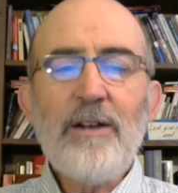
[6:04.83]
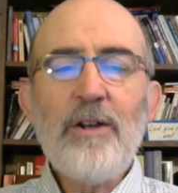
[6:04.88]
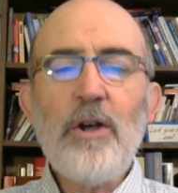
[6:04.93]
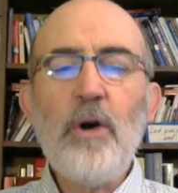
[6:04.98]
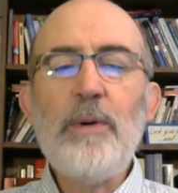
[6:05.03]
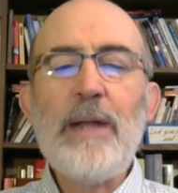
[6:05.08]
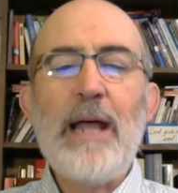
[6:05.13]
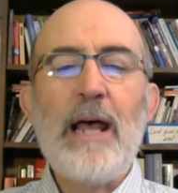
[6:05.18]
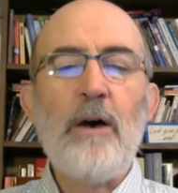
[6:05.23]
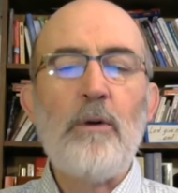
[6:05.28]
go
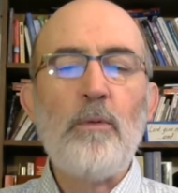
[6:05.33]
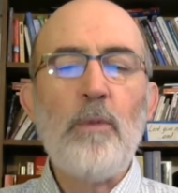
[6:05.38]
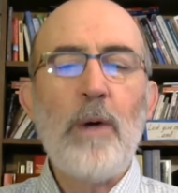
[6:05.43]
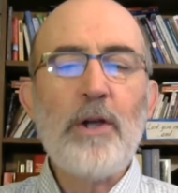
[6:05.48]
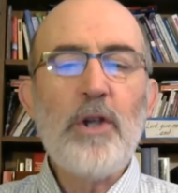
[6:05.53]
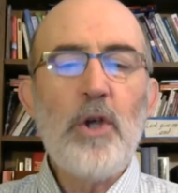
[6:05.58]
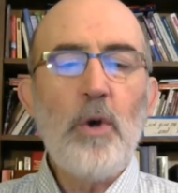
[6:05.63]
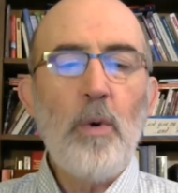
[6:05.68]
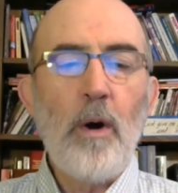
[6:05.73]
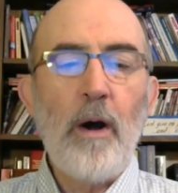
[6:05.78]
down while
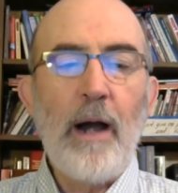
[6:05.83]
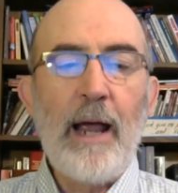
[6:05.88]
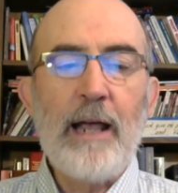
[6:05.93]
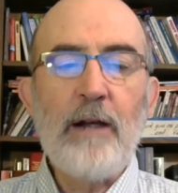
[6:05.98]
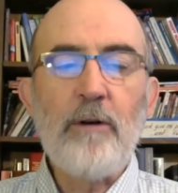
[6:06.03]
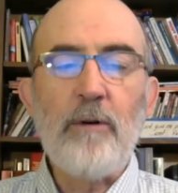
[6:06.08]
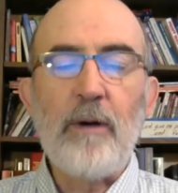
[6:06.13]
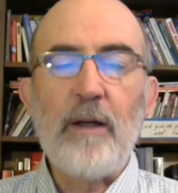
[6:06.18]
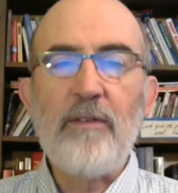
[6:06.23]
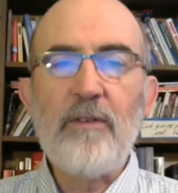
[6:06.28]
you are
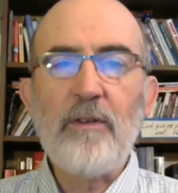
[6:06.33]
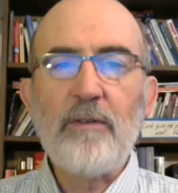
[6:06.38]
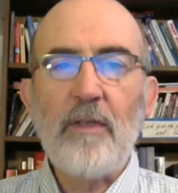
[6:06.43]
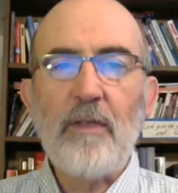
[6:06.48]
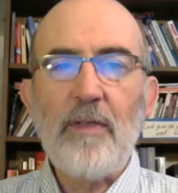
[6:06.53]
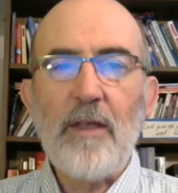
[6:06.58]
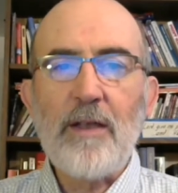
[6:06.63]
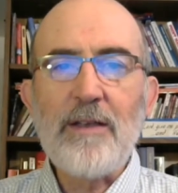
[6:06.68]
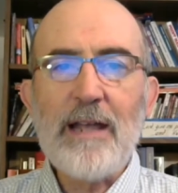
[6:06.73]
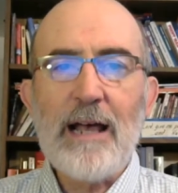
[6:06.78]
angry, so that
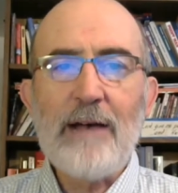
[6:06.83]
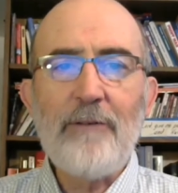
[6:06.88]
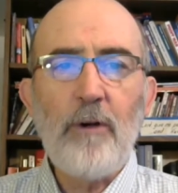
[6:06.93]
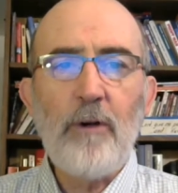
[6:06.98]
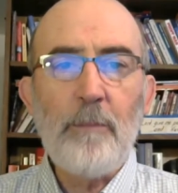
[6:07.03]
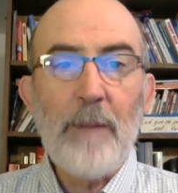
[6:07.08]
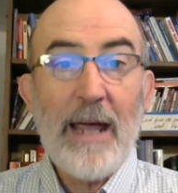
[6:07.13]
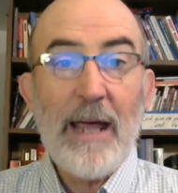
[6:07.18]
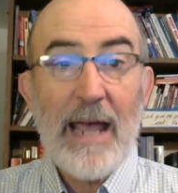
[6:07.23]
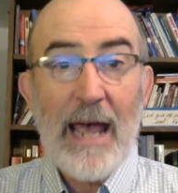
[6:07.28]
the devil
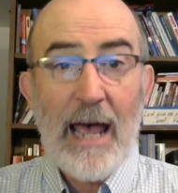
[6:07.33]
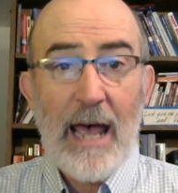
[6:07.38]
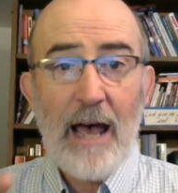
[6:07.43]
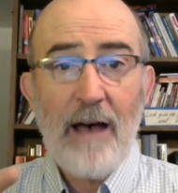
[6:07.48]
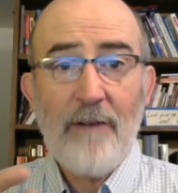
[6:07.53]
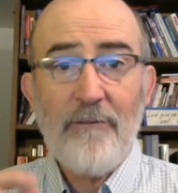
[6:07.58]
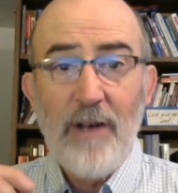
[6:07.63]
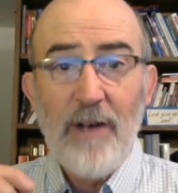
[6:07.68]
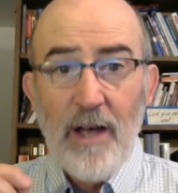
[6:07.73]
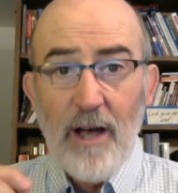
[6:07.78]
may
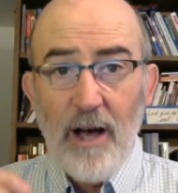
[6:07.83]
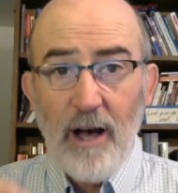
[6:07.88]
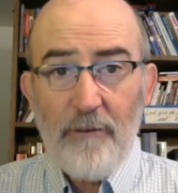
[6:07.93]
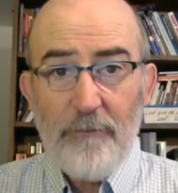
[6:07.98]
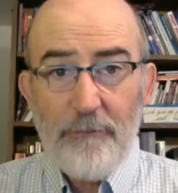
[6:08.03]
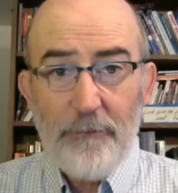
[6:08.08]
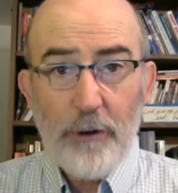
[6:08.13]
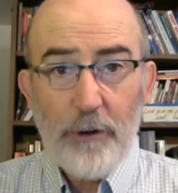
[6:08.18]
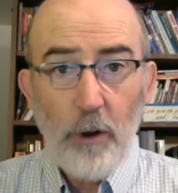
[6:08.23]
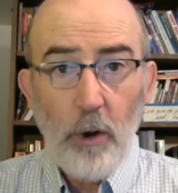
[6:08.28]
have a
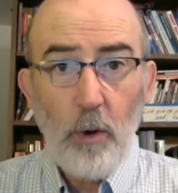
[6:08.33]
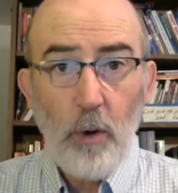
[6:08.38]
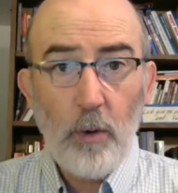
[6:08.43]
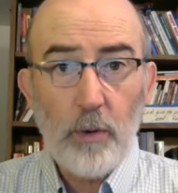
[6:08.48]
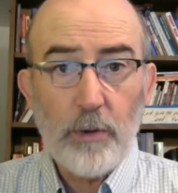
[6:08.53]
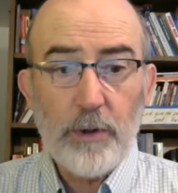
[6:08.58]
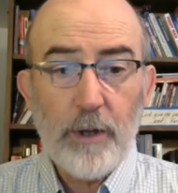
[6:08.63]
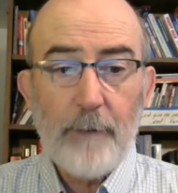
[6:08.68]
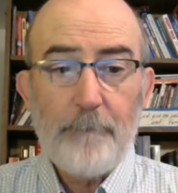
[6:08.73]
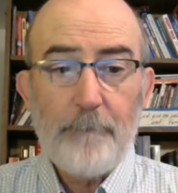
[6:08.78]
foothold.